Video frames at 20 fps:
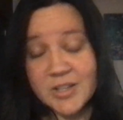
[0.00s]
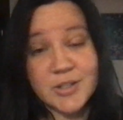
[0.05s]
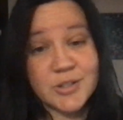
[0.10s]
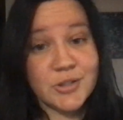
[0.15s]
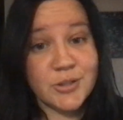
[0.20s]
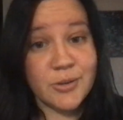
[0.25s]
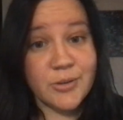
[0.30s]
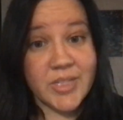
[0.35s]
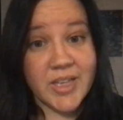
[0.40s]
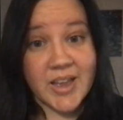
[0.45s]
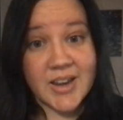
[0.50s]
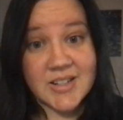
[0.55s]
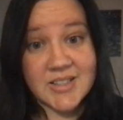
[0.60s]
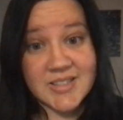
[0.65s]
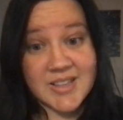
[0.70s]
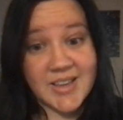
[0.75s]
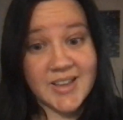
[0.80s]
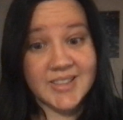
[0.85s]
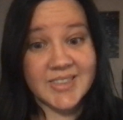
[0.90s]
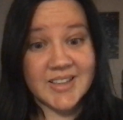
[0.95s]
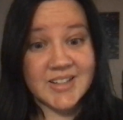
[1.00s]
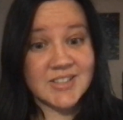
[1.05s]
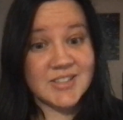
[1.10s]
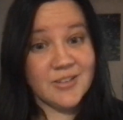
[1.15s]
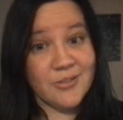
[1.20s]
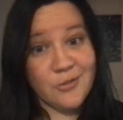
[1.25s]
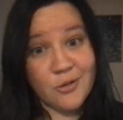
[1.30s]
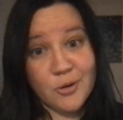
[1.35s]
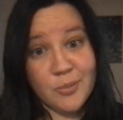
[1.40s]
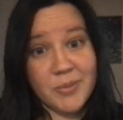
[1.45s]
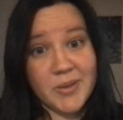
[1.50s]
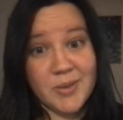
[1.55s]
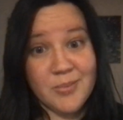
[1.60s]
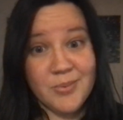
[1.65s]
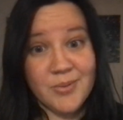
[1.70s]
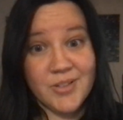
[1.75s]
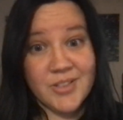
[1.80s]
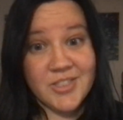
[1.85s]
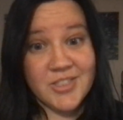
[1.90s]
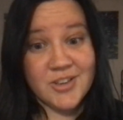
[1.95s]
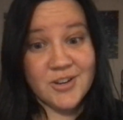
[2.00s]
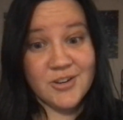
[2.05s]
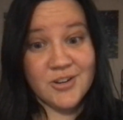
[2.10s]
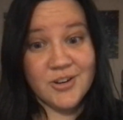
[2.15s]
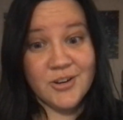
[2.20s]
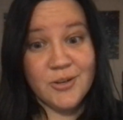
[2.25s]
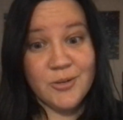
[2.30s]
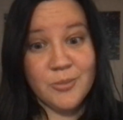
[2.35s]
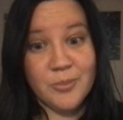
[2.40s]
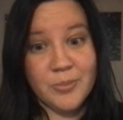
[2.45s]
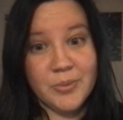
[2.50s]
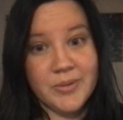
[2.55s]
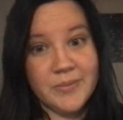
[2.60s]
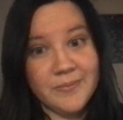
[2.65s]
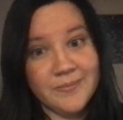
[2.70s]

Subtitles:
So that's it. That's the 4 people in the group.